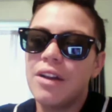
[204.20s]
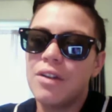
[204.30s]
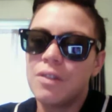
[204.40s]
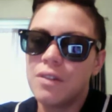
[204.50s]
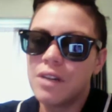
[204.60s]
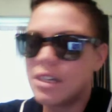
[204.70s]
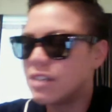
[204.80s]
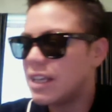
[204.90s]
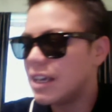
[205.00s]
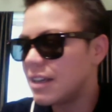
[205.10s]
cool country.
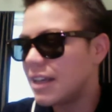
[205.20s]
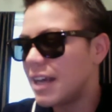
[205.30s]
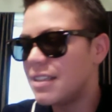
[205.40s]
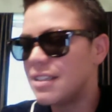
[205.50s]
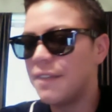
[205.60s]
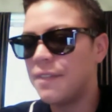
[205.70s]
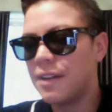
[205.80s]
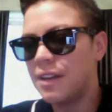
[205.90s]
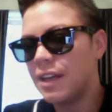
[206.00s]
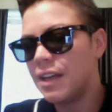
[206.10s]
Like that's
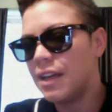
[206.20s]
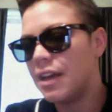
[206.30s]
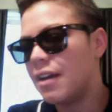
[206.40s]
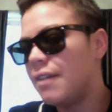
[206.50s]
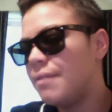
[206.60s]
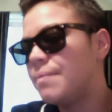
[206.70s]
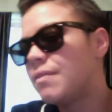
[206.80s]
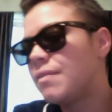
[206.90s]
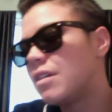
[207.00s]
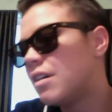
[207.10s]
definitely a
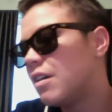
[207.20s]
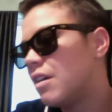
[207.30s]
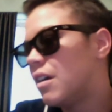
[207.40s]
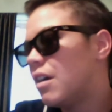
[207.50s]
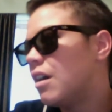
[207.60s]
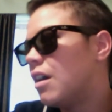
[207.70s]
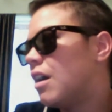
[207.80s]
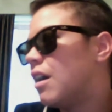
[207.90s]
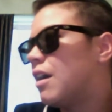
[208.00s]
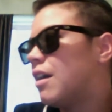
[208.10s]

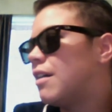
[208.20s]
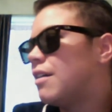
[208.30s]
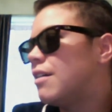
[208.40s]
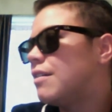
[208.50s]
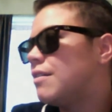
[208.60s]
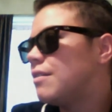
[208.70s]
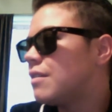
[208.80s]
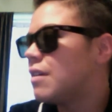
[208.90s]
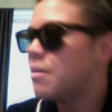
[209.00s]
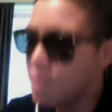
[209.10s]
a
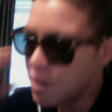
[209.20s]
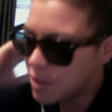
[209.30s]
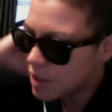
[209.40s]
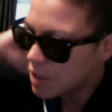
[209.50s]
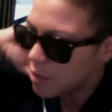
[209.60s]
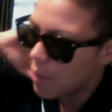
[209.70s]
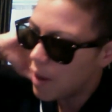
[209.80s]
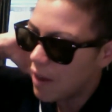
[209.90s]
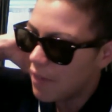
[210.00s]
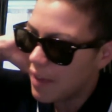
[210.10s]
musical
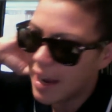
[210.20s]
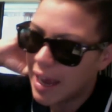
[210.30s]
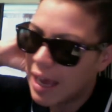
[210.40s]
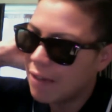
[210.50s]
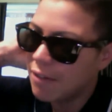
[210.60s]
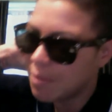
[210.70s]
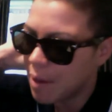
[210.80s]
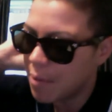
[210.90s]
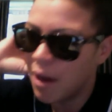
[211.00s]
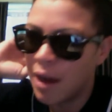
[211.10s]
bond that I have with my
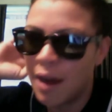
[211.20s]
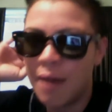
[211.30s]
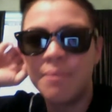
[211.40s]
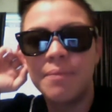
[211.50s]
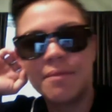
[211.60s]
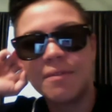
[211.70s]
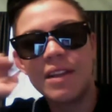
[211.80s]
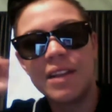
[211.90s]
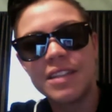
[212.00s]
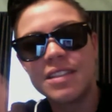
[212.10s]
mom. We
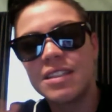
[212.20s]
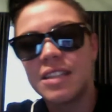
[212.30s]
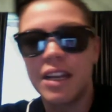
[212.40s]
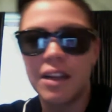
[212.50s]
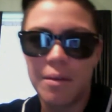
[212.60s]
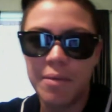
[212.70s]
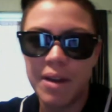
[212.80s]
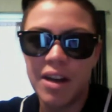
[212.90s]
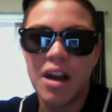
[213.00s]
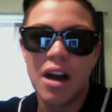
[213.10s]
listen to like
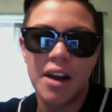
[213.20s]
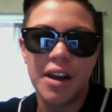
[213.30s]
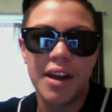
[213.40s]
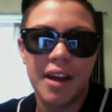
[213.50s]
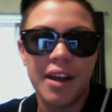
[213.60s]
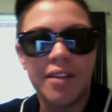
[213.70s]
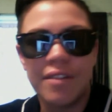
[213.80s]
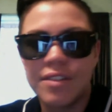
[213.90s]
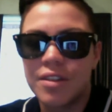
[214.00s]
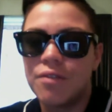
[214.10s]
Americana and
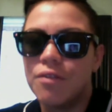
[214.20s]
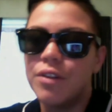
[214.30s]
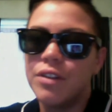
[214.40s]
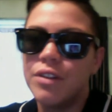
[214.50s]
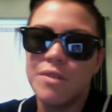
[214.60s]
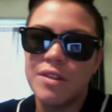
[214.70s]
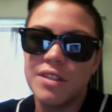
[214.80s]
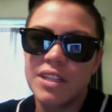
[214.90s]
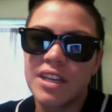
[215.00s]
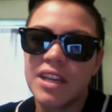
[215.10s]
sort of roots
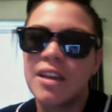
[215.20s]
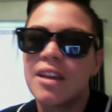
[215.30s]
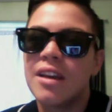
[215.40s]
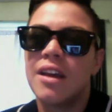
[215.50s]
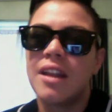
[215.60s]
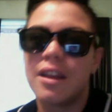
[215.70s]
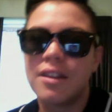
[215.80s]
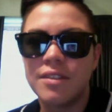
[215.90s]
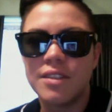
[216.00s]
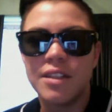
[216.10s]
music, like
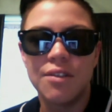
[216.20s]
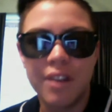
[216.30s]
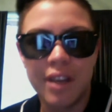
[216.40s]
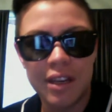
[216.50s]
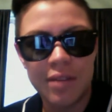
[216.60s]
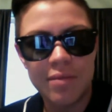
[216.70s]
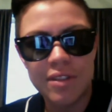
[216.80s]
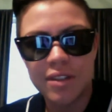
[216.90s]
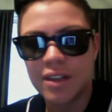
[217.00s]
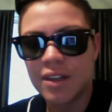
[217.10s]
Lucinda Williams
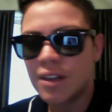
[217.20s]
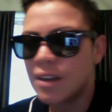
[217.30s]
or